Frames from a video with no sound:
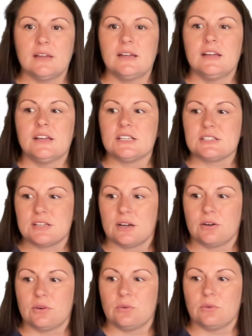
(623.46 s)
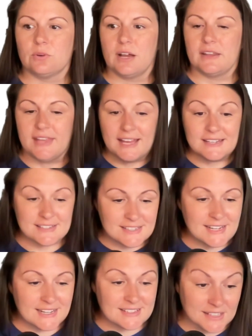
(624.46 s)
So, and that
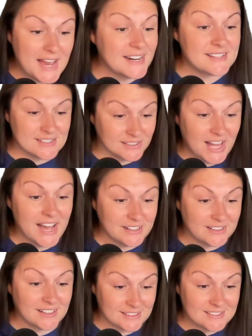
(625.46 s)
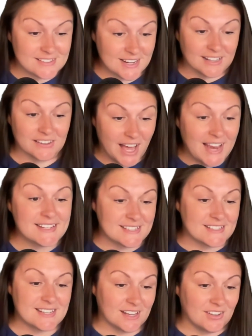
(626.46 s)
disease likes to lie to us and likes to
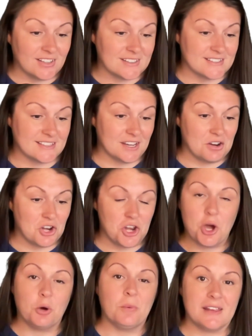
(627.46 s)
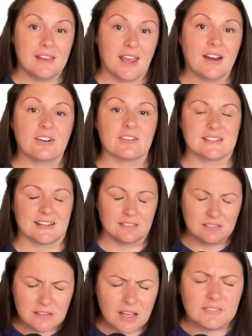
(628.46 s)
tell us that nobody cares, and it
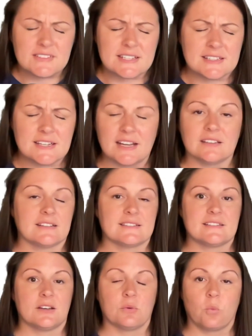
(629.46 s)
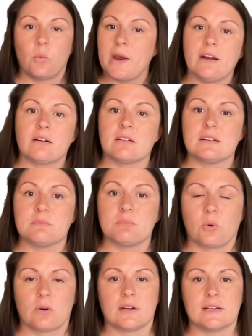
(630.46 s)
loves to tell us that we aren't
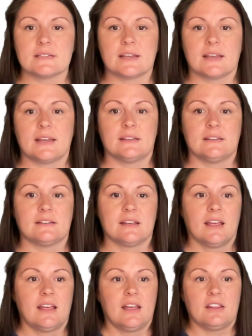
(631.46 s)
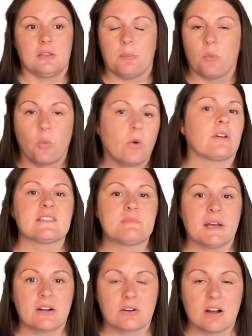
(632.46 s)
important and the world is
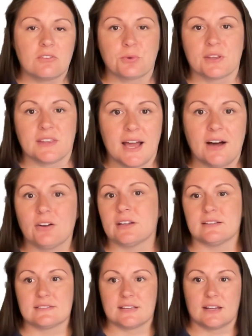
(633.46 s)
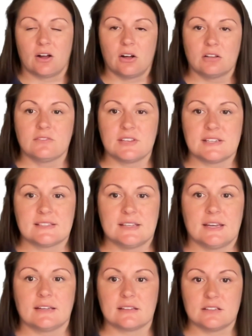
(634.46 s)
better off without us and all of these
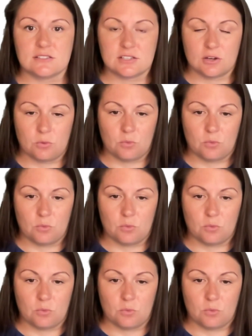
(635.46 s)
things. And so